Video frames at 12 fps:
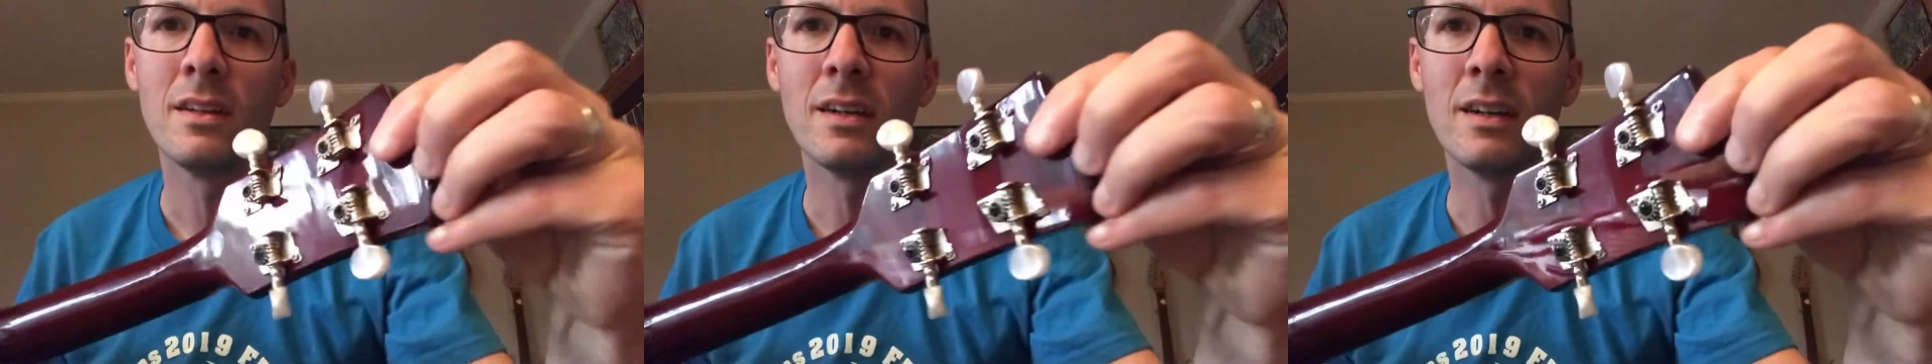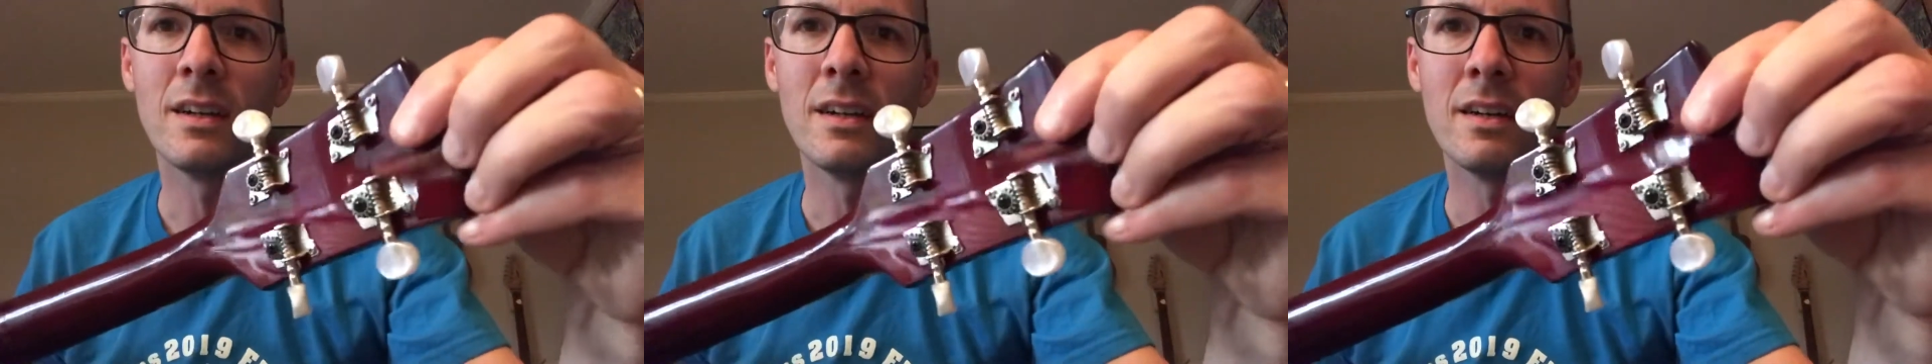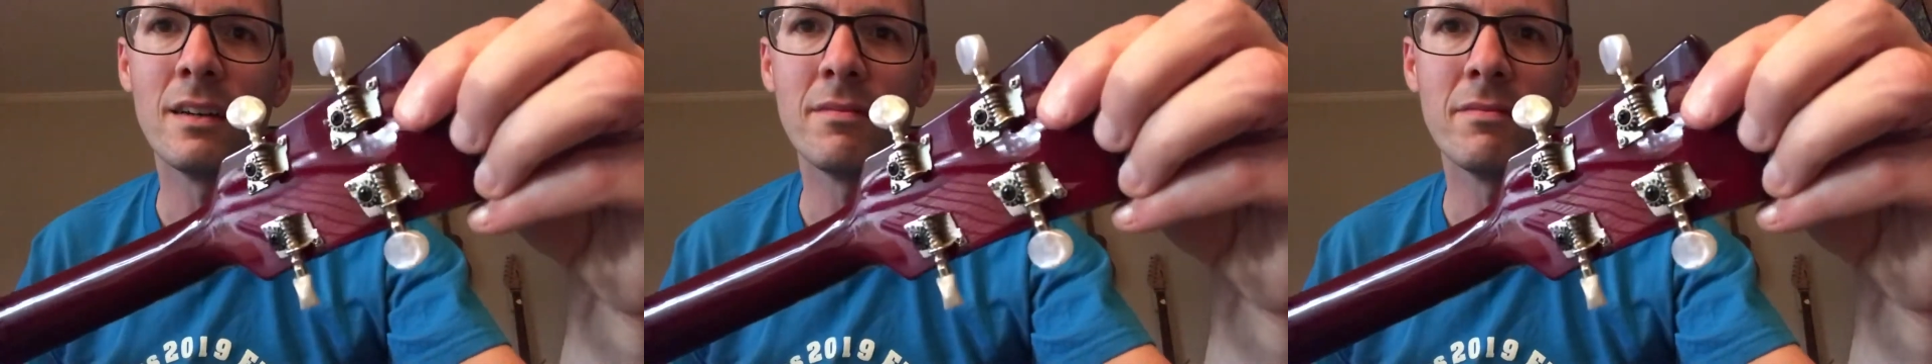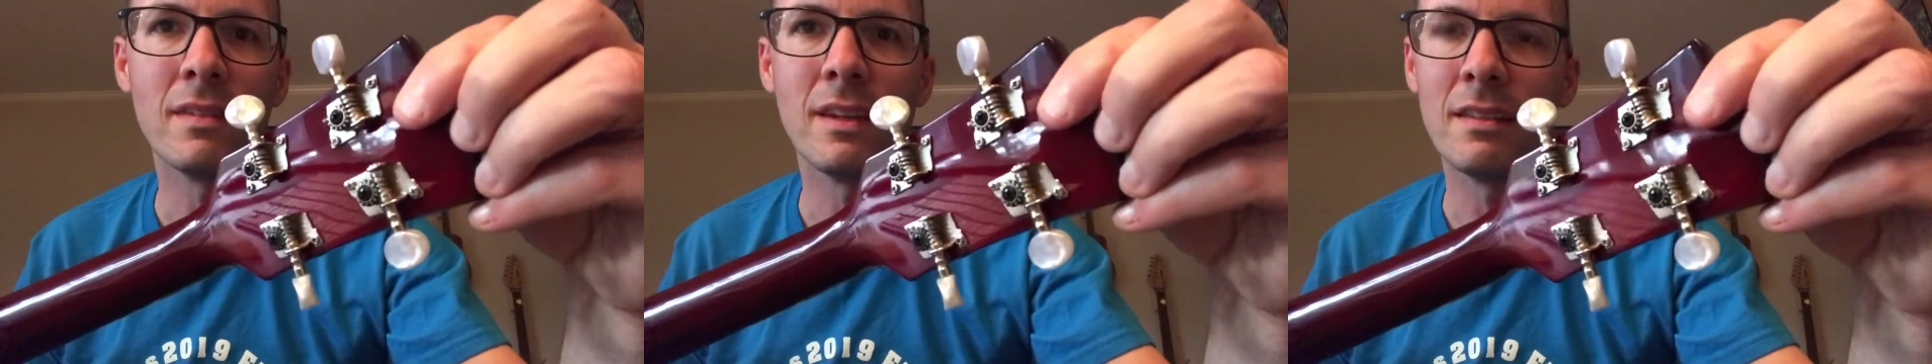
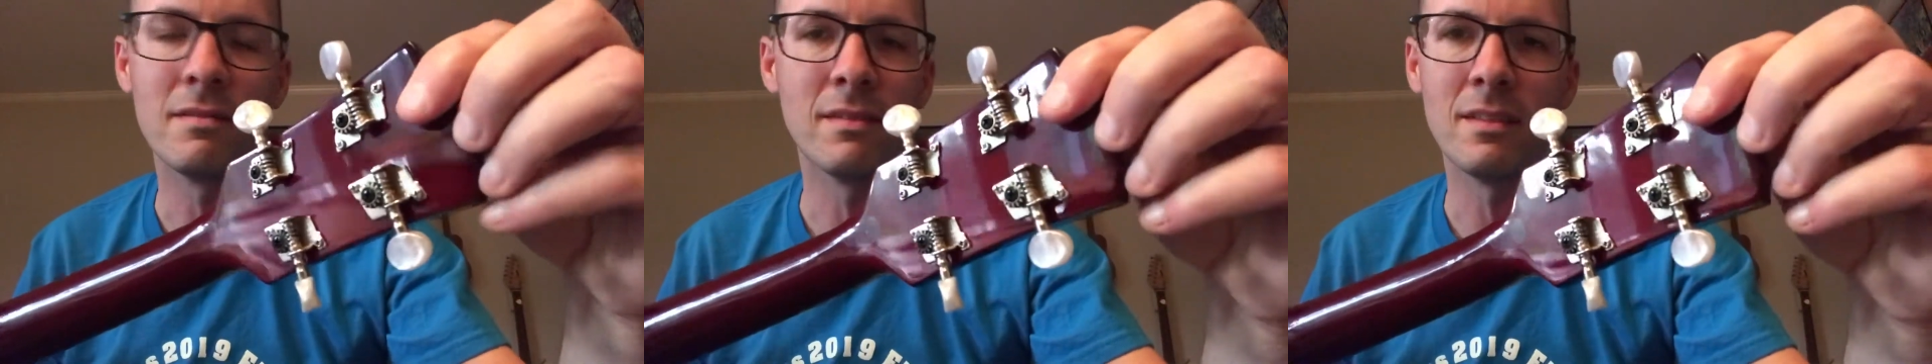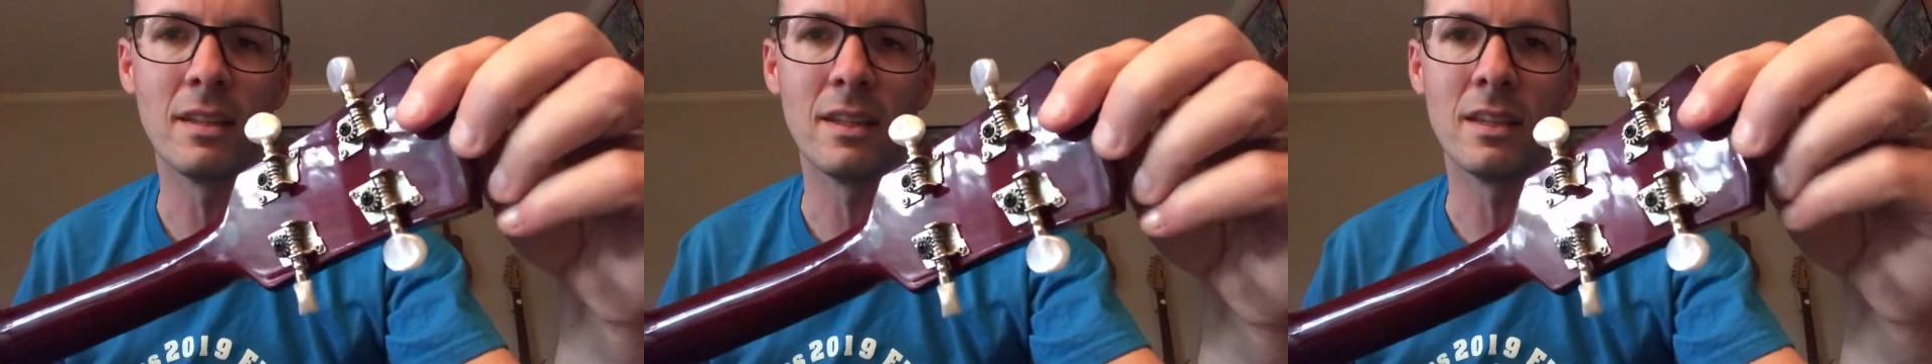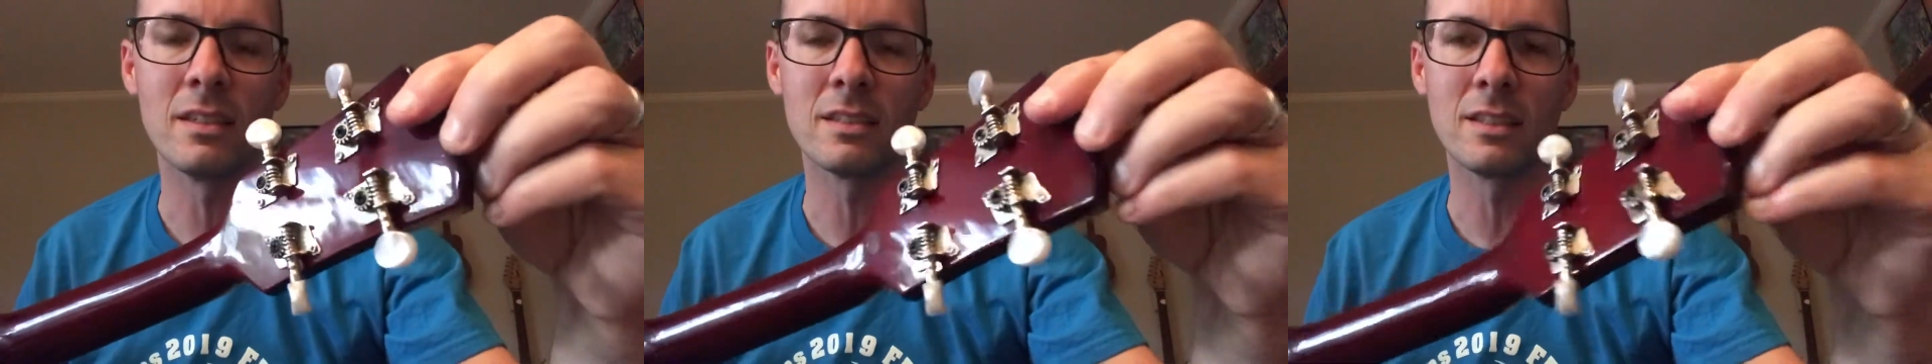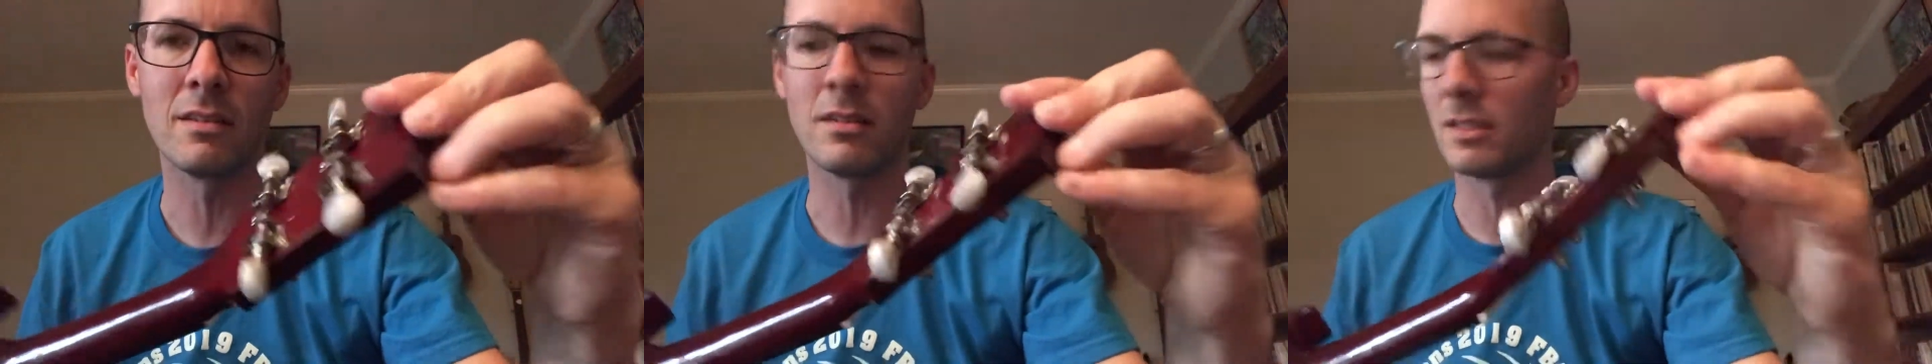It doesn't seem